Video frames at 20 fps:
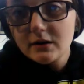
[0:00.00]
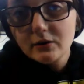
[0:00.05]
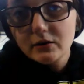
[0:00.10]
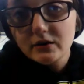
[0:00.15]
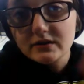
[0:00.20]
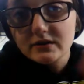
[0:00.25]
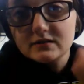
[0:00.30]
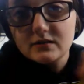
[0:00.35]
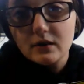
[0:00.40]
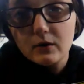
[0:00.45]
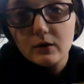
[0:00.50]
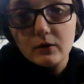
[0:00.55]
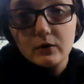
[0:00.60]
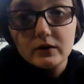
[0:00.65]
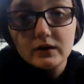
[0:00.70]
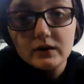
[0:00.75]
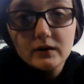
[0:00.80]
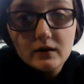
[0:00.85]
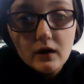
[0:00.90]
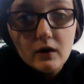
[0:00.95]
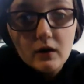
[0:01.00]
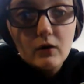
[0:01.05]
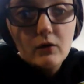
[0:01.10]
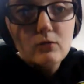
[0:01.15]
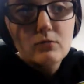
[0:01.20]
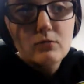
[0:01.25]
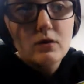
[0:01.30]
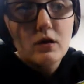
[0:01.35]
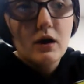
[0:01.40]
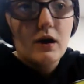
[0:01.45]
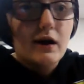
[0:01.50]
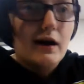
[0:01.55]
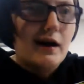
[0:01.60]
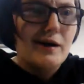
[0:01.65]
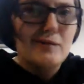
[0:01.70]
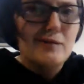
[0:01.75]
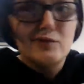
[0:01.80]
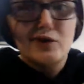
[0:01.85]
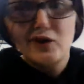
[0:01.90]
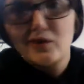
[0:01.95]
hungry, so,
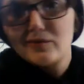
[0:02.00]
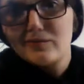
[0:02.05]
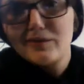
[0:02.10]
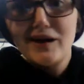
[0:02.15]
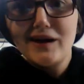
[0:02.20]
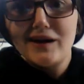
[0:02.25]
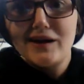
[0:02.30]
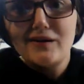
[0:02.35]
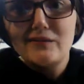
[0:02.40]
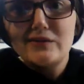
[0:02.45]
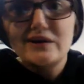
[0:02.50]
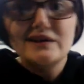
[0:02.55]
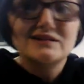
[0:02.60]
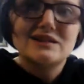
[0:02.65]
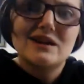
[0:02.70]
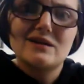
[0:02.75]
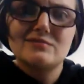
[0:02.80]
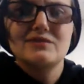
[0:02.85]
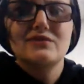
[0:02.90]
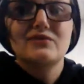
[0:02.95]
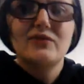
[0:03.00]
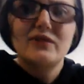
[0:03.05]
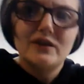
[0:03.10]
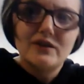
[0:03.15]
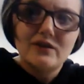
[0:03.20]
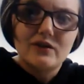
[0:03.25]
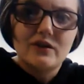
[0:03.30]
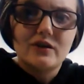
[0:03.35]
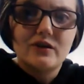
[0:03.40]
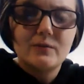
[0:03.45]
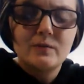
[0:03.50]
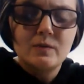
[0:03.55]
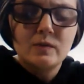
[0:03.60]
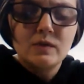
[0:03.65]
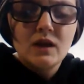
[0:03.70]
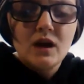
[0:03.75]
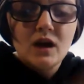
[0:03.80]
I'm a good mom. I stop to feed her.